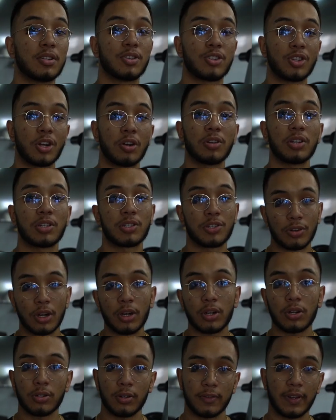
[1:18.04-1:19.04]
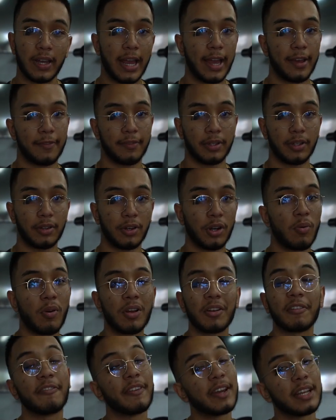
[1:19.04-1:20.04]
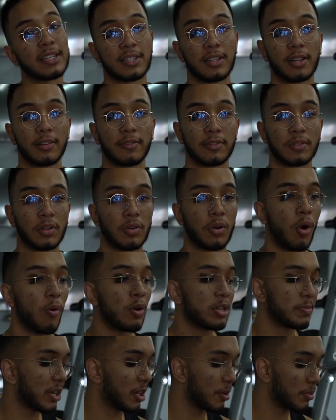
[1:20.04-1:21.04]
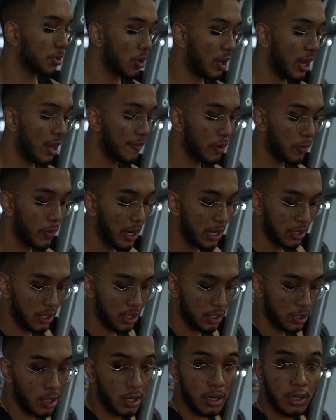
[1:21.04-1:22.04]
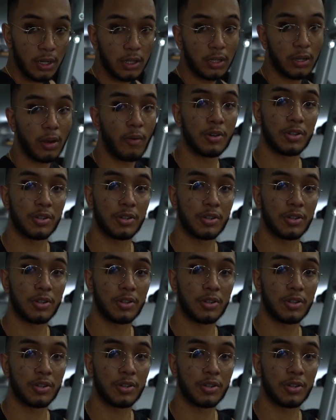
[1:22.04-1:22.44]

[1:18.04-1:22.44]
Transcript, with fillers: Show the struggle of the athlete. You don't want to fake stuff, so always make him do heavy weight. Just show, look, I